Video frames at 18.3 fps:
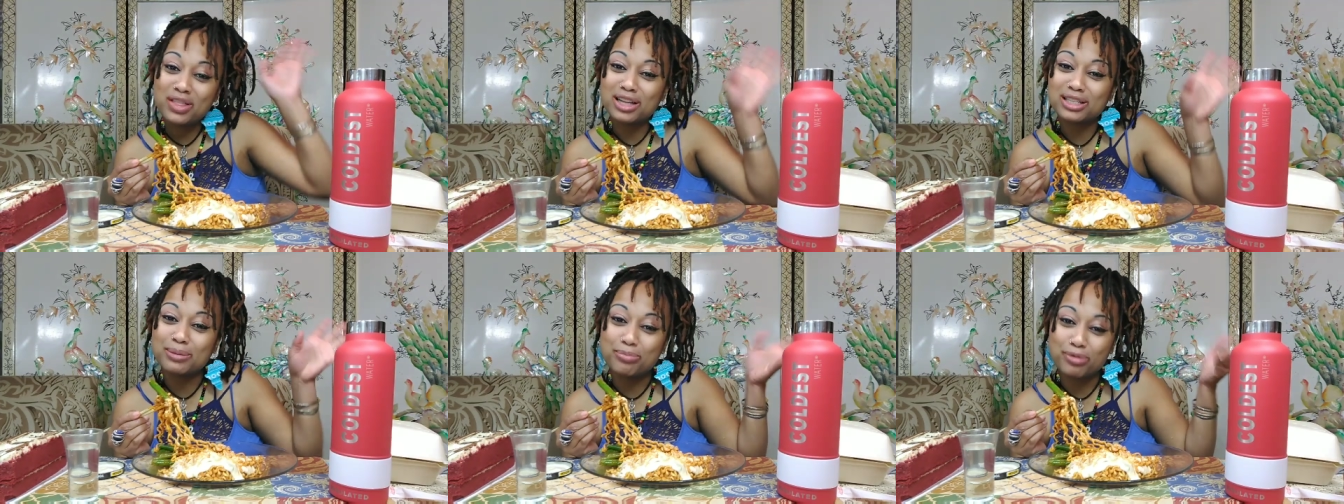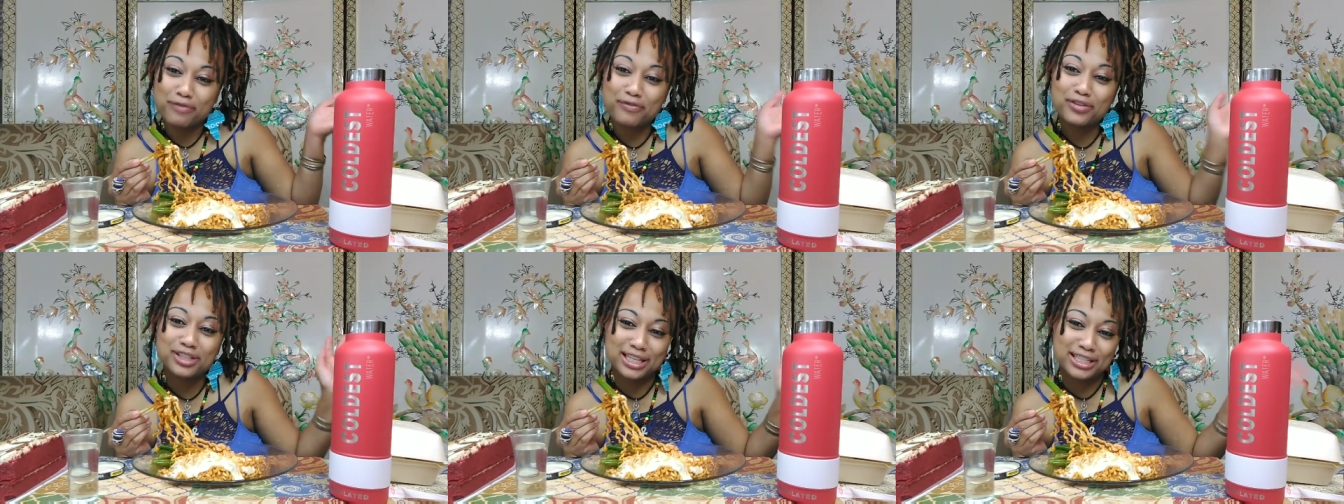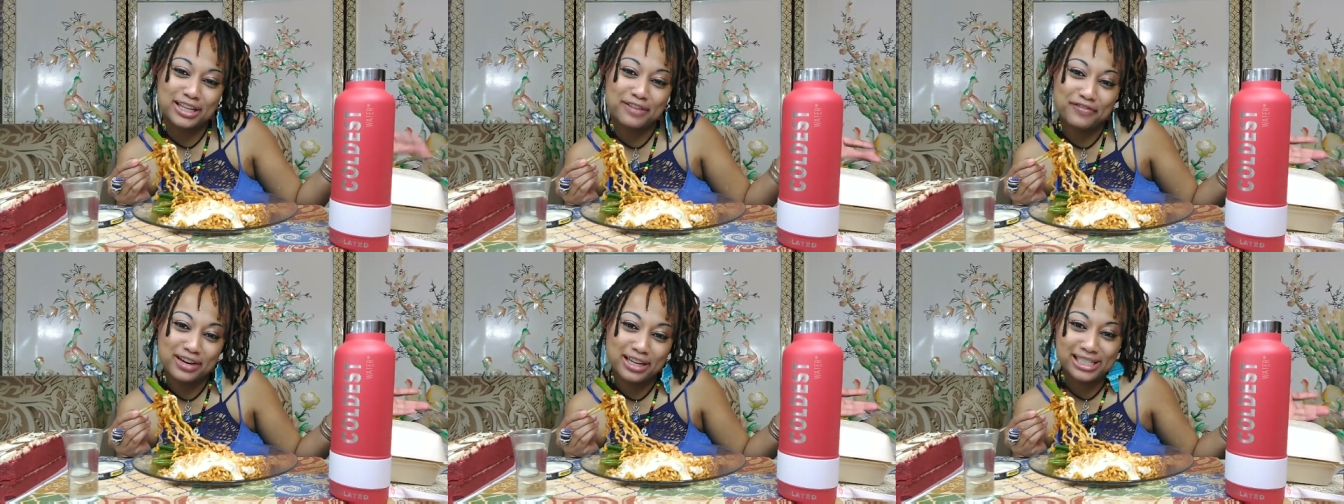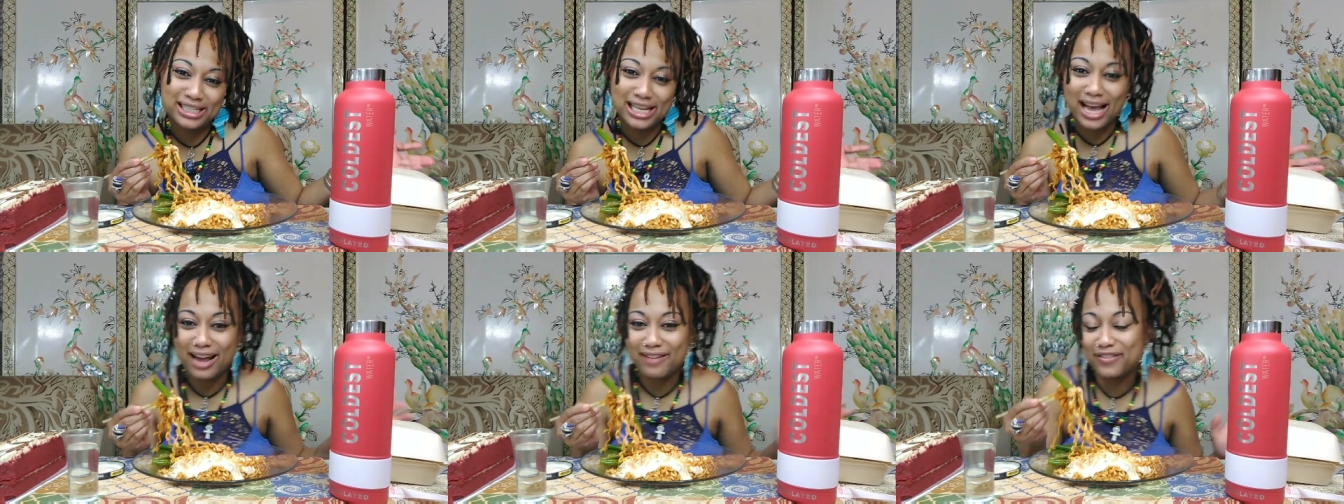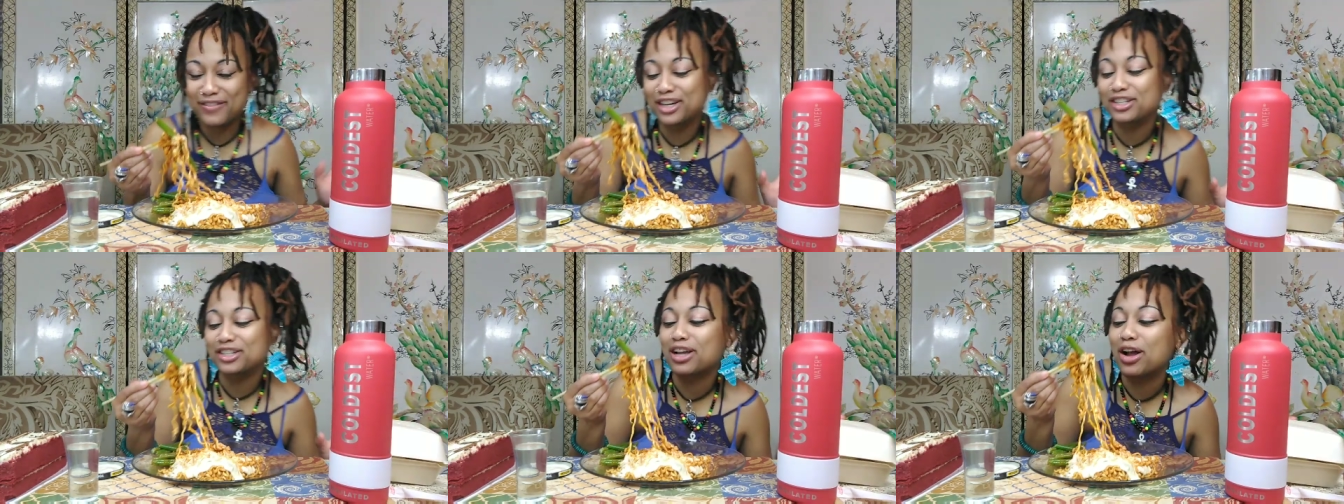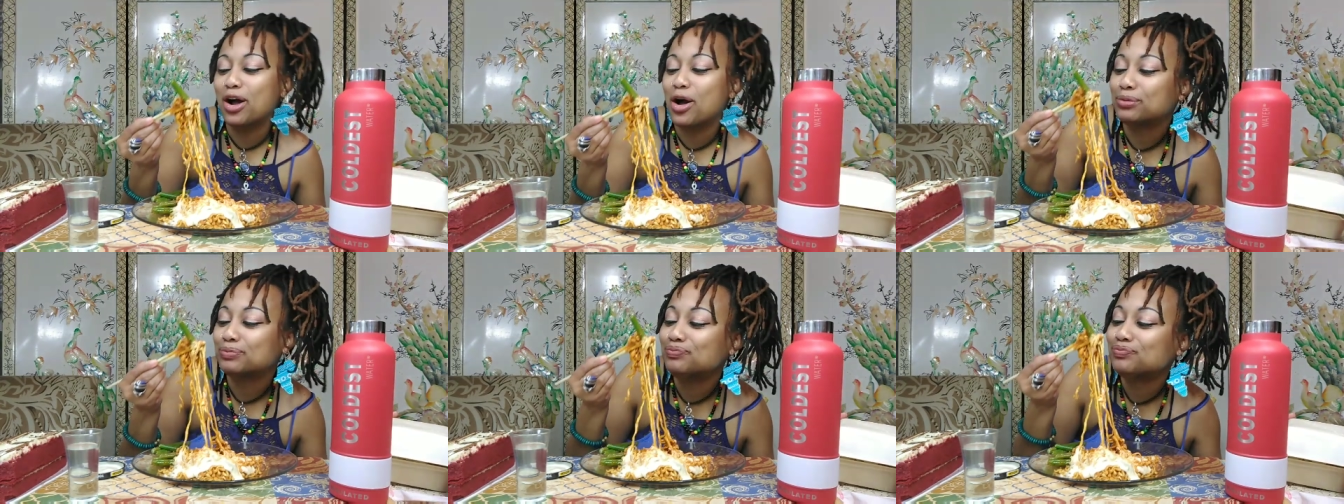There's a breakfast at Tiffany's side, in case
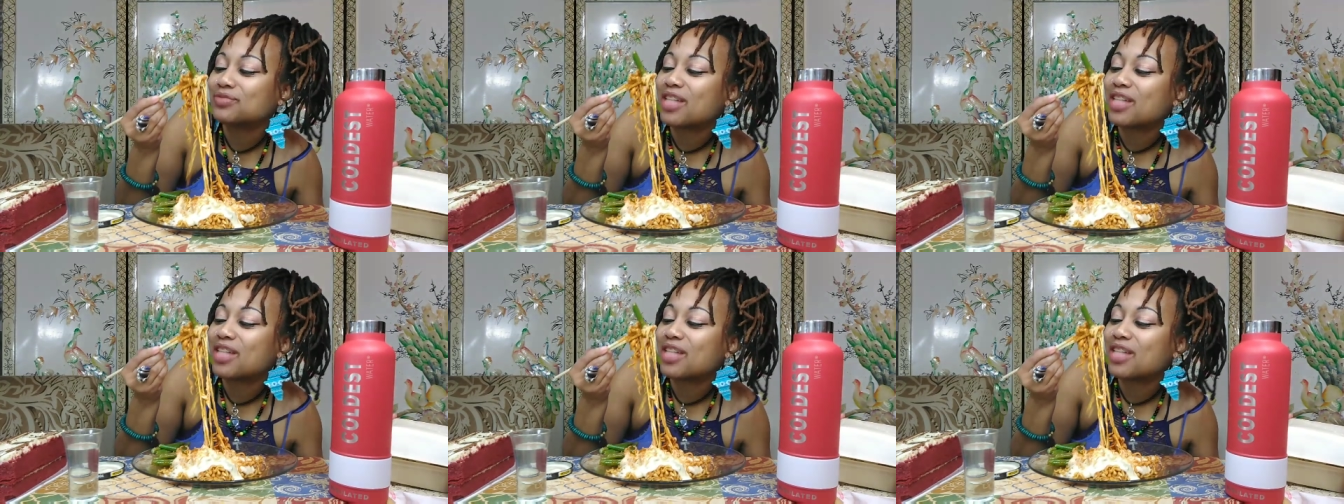y'all.